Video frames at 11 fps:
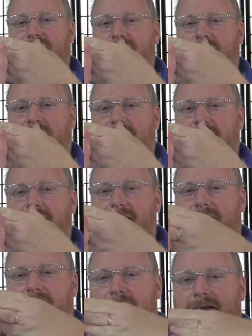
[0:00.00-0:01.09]
this way,
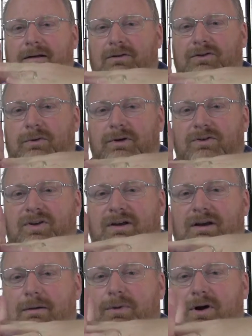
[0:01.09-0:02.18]
and then also
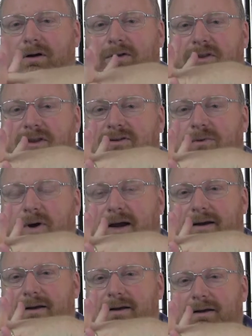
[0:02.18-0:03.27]
intersecting a particle this way
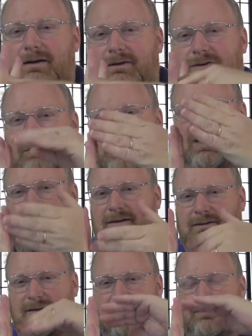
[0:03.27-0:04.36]
to make
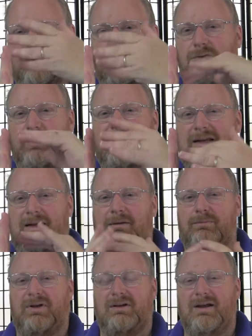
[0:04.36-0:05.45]
a kind of a 3D.
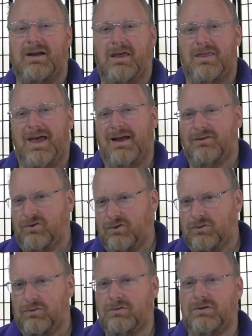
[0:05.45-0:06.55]
But that
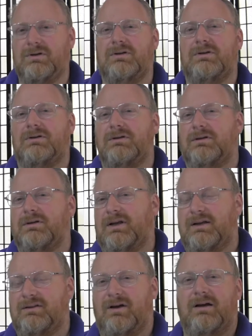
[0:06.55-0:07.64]
too
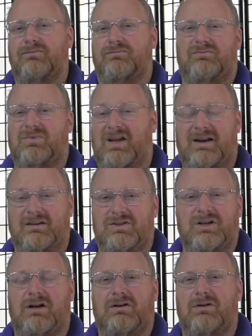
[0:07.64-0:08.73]
is
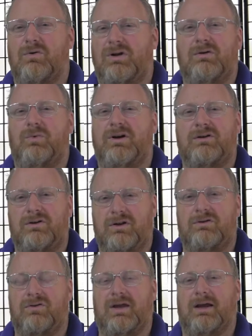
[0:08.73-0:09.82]
actually going to look a little weirder than
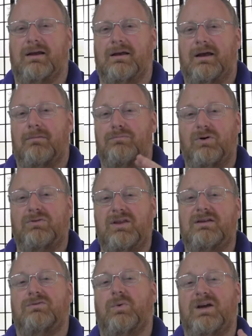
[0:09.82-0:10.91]
you think. And both of
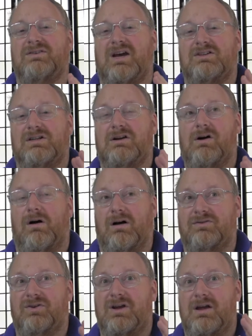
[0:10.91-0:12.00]
these ways actually
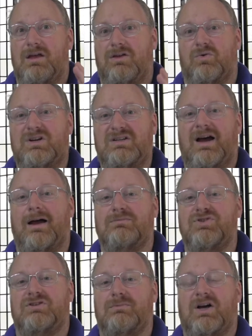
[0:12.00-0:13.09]
cost 3 times
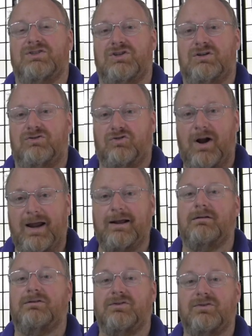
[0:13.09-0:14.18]
as much
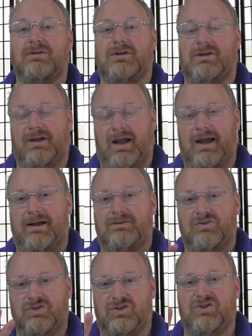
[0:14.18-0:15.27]
triangles
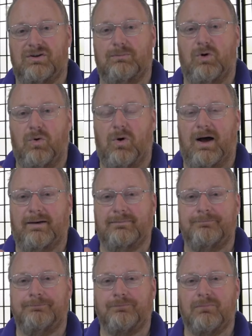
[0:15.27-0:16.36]
as just a simple quad.
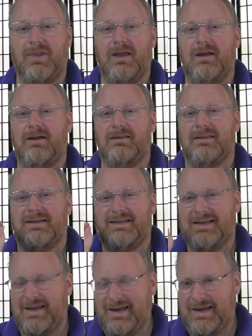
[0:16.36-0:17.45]
The
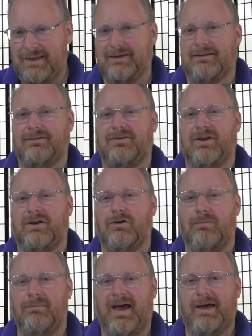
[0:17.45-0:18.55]
key is that
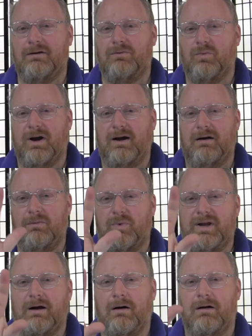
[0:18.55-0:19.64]
no matter where
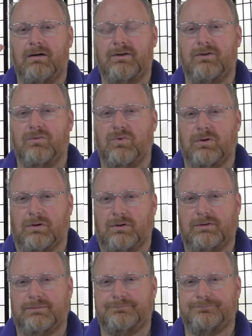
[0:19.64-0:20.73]
we are in the
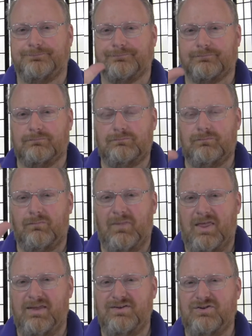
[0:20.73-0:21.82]
world,
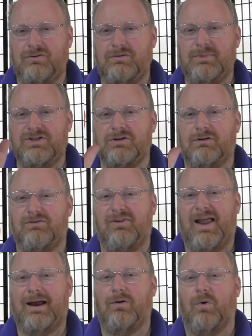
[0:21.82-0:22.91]
this 2-dimensional
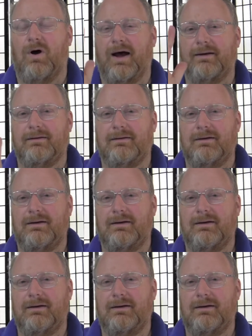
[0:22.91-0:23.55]
flat quad,